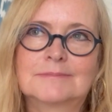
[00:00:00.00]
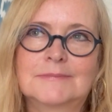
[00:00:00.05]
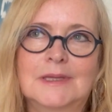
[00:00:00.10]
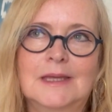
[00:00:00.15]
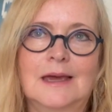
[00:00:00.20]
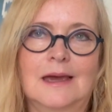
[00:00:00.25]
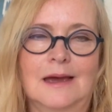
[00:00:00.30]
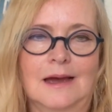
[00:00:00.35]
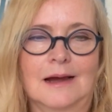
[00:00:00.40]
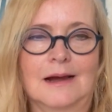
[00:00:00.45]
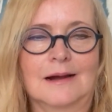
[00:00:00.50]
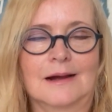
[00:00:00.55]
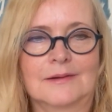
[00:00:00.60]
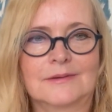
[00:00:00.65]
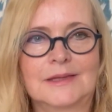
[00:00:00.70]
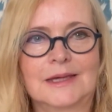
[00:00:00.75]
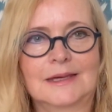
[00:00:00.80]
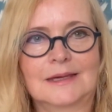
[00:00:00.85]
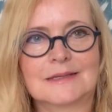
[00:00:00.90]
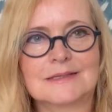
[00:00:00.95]
yeah, I
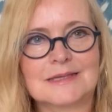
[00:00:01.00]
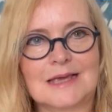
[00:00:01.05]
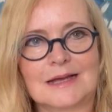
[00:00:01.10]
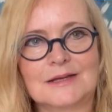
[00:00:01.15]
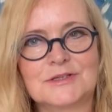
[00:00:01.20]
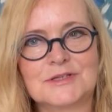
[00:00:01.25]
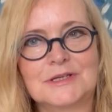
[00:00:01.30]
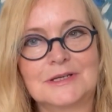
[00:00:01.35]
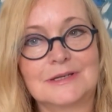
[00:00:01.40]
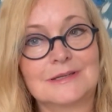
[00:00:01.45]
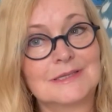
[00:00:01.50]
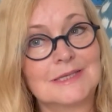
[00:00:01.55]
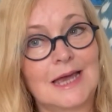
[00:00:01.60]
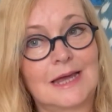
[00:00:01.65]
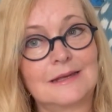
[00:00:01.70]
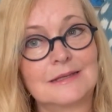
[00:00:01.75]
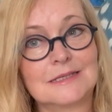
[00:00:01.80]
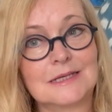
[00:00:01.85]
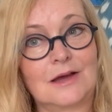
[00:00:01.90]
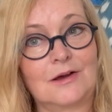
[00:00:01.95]
think it's actually
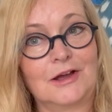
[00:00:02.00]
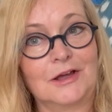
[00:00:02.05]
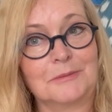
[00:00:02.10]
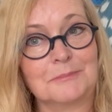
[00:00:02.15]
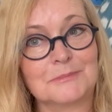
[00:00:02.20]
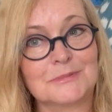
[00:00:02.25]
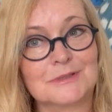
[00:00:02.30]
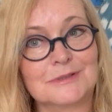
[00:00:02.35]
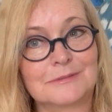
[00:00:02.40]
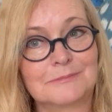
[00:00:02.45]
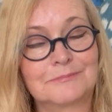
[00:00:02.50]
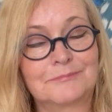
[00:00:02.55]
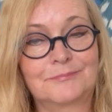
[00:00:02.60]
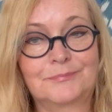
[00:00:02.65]
10 times,